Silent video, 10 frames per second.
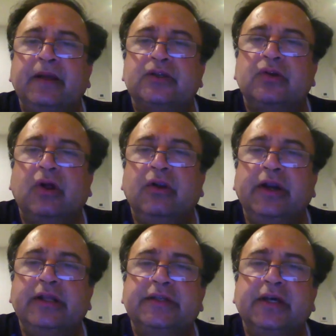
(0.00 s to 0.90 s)

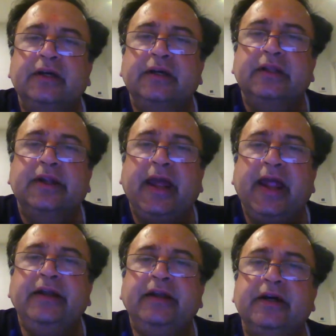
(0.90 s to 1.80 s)
Solenoid is a
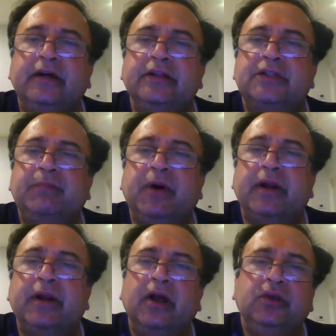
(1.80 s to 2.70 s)
n turns
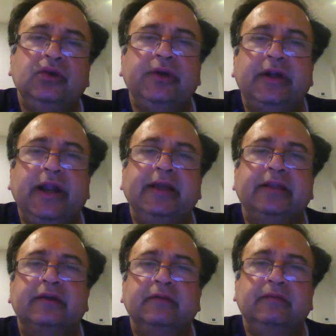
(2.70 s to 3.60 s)
per unit length.